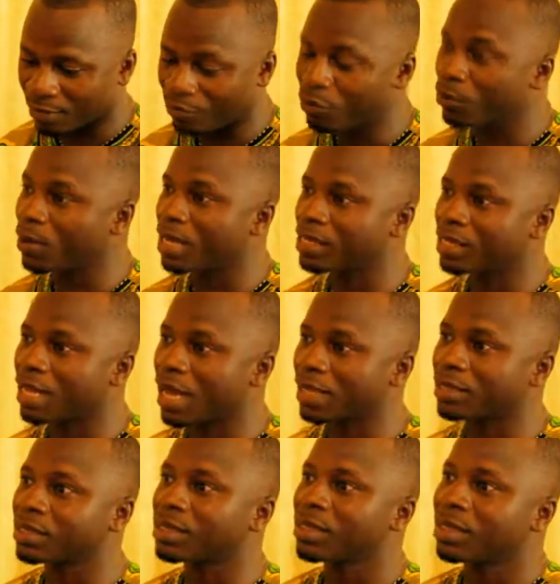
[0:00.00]
viewers
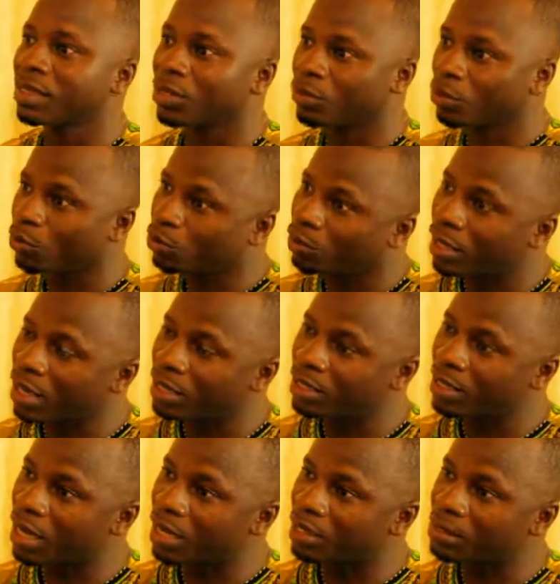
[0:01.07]
that
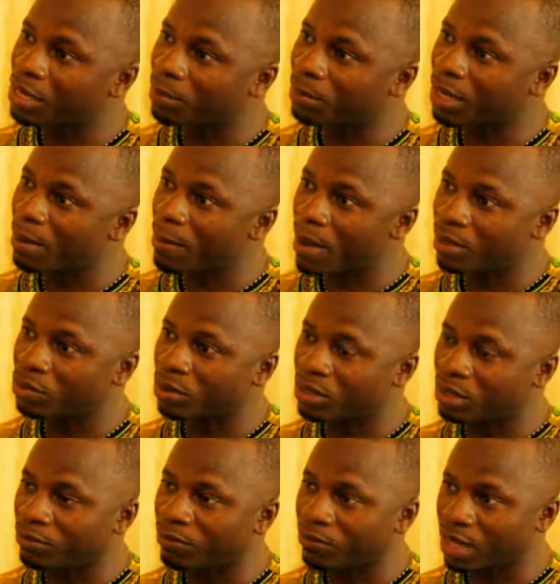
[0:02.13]
September
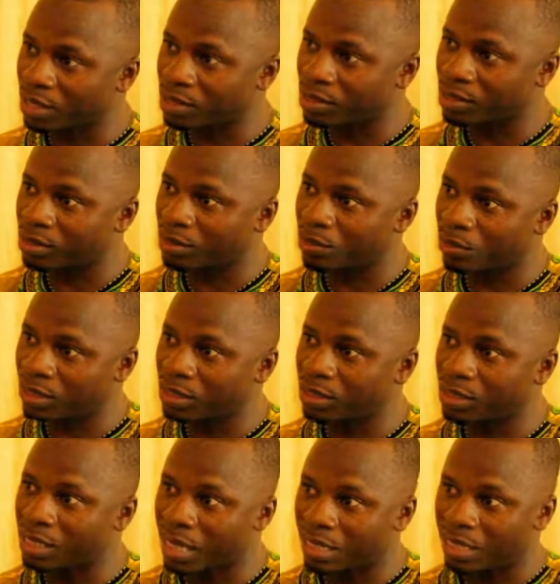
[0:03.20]
21st, which
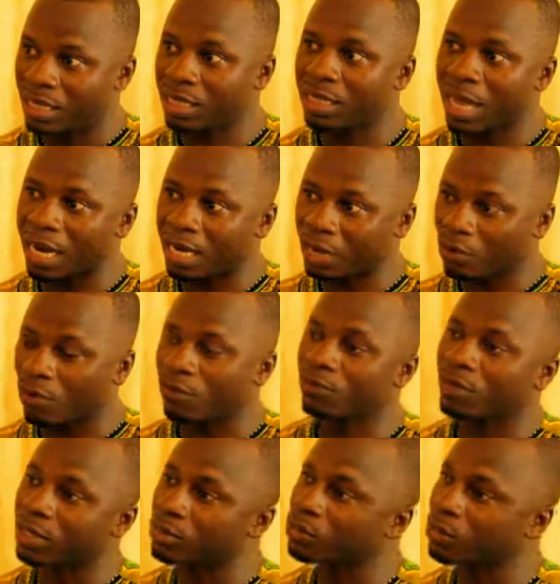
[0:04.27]
is the day that the
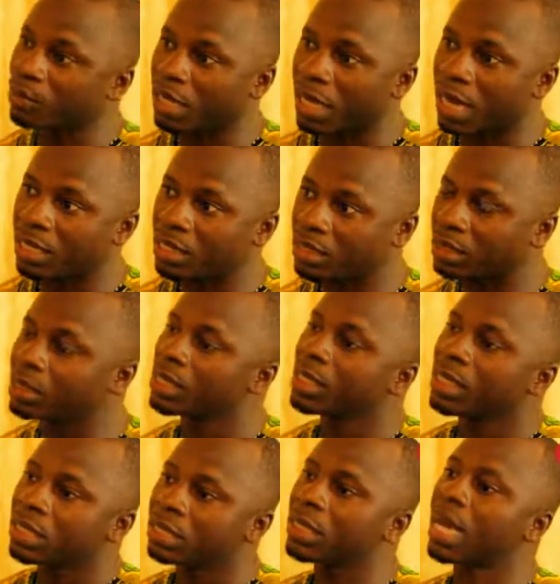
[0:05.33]
conference will be ending,
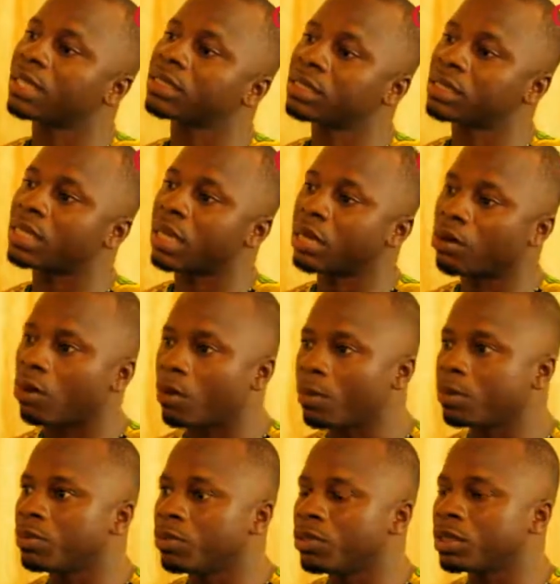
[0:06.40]
that is the
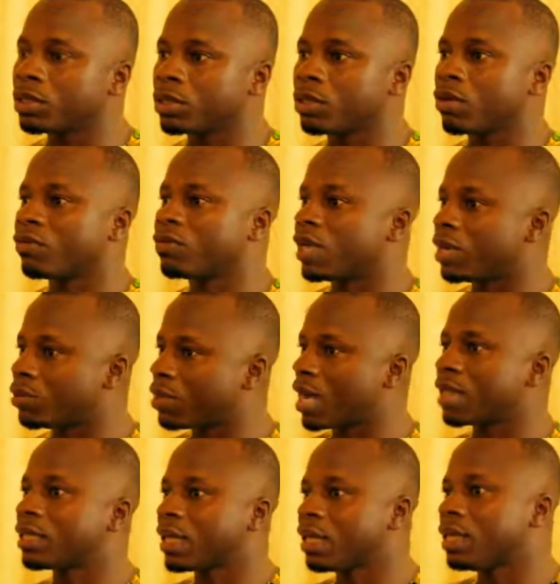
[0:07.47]
commemoration of the
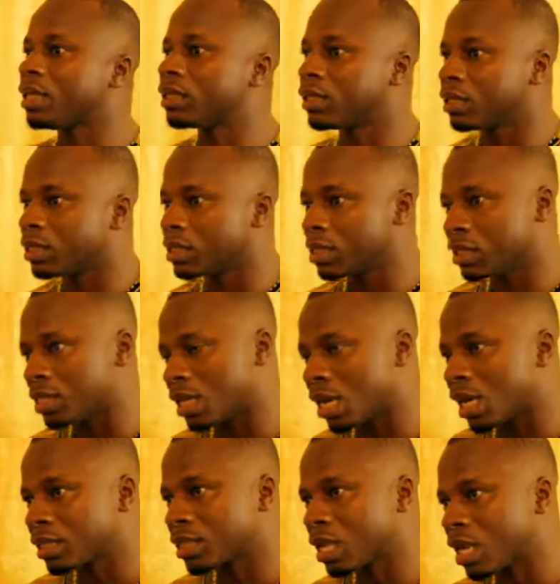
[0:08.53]
United Nations
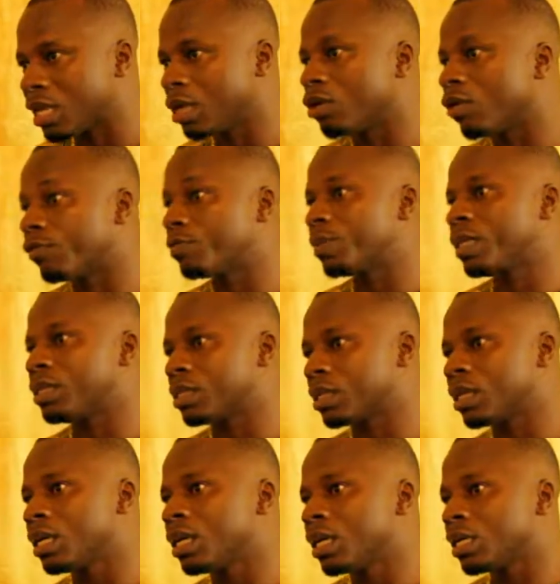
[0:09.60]
International Day of
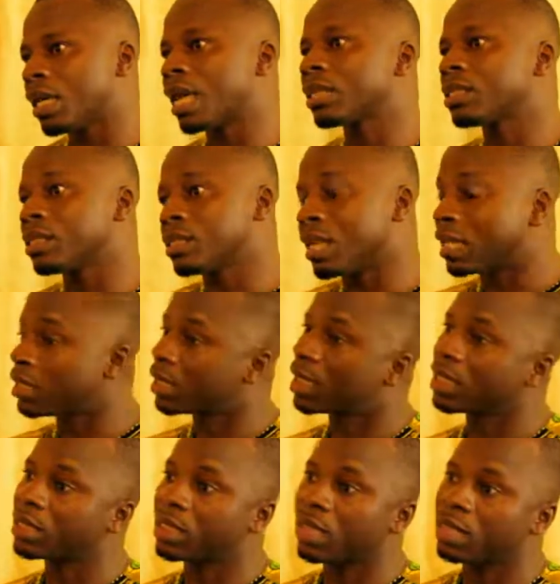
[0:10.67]
Peace. Oh. That is
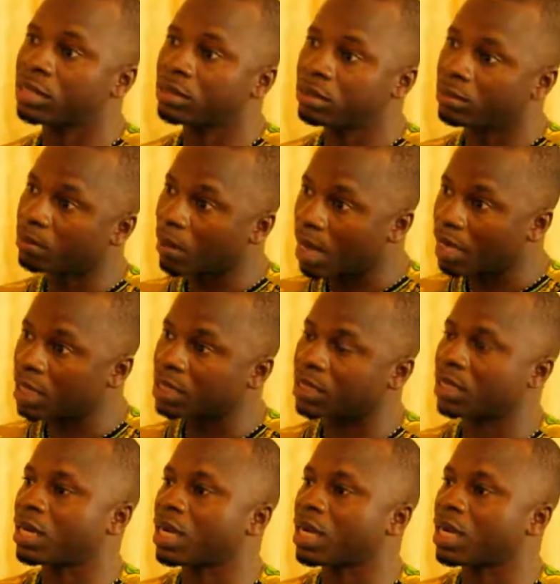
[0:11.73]
dedicated by the